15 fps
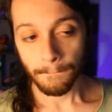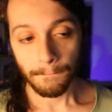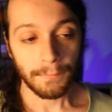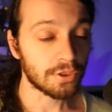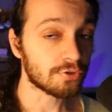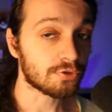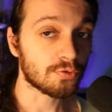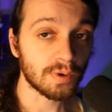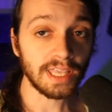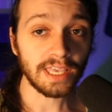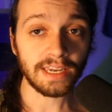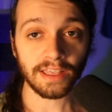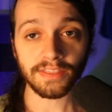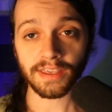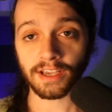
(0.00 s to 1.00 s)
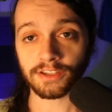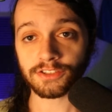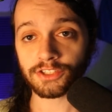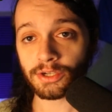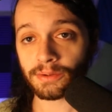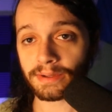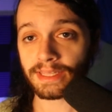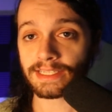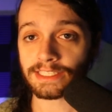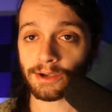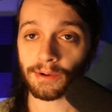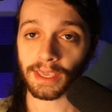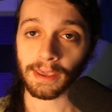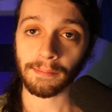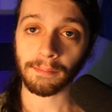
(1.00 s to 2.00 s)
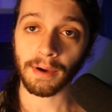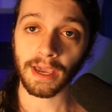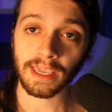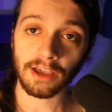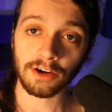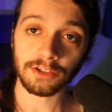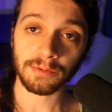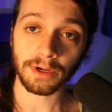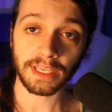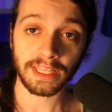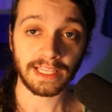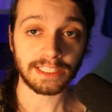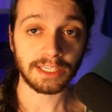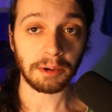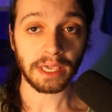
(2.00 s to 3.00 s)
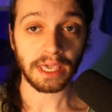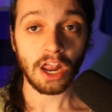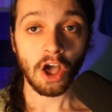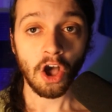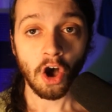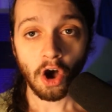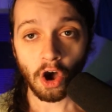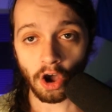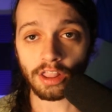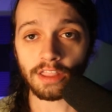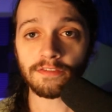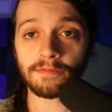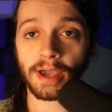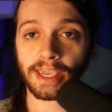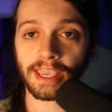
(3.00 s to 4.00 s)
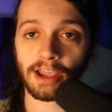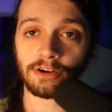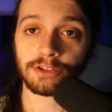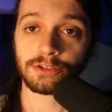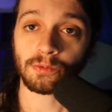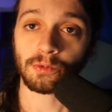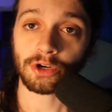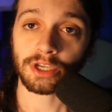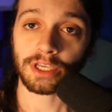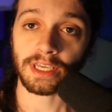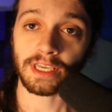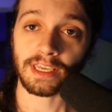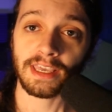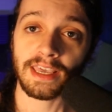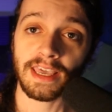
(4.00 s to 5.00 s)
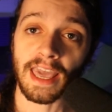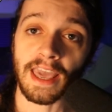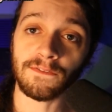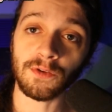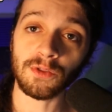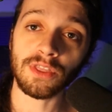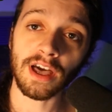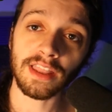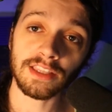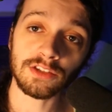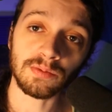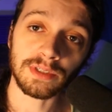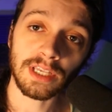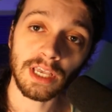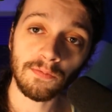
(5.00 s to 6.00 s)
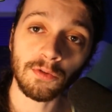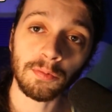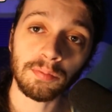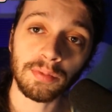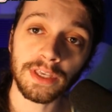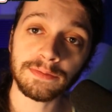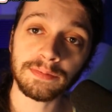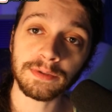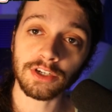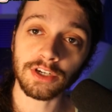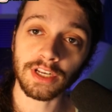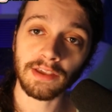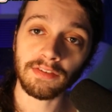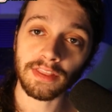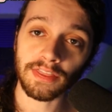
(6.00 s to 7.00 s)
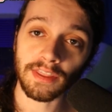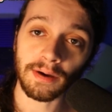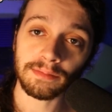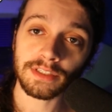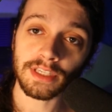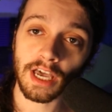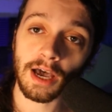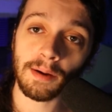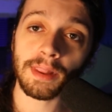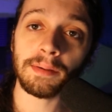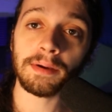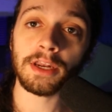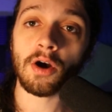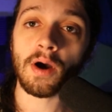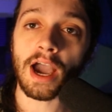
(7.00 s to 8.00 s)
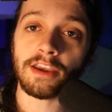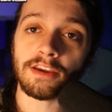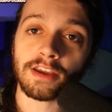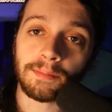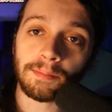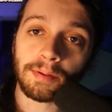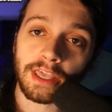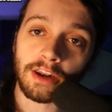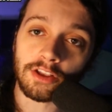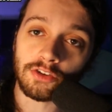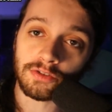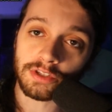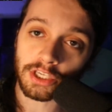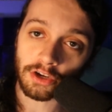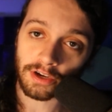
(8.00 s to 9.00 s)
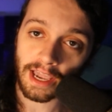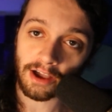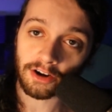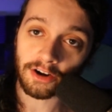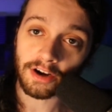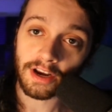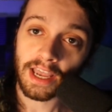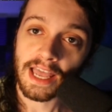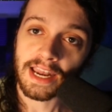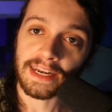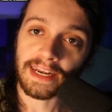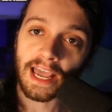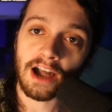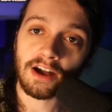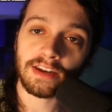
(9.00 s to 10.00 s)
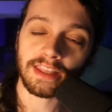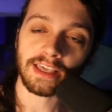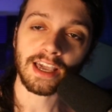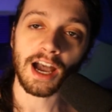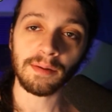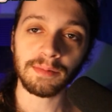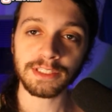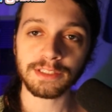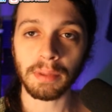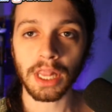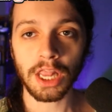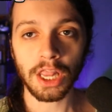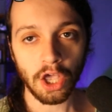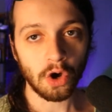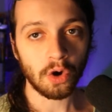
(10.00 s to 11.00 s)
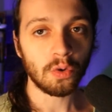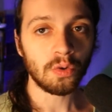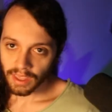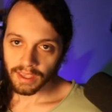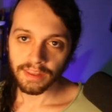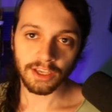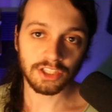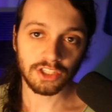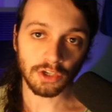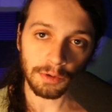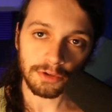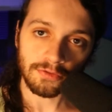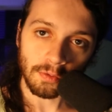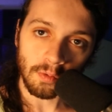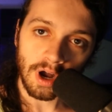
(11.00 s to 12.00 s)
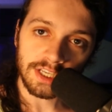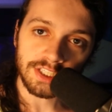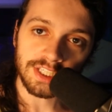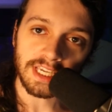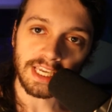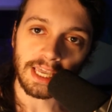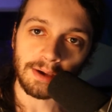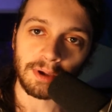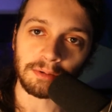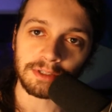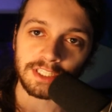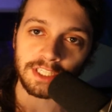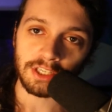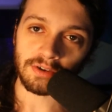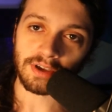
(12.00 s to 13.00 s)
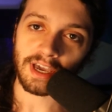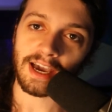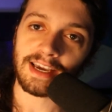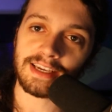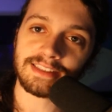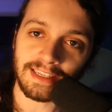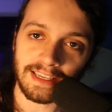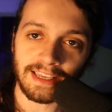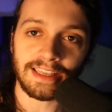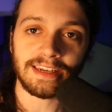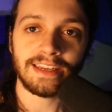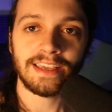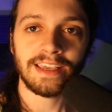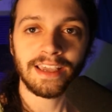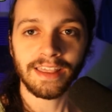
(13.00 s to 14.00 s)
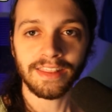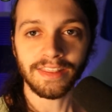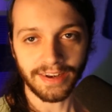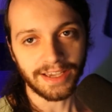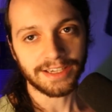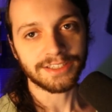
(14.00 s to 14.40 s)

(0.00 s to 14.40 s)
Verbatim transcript: but there's really nothing else to it. That's how I get my counters working, that's how I get all of my counters working. If you thought this was helpful, please be sure to give it a thumbs up. Let me know how you're gonna plan on using your counter down in the comments below. Thank you so much for watching, and we will see you guys in the next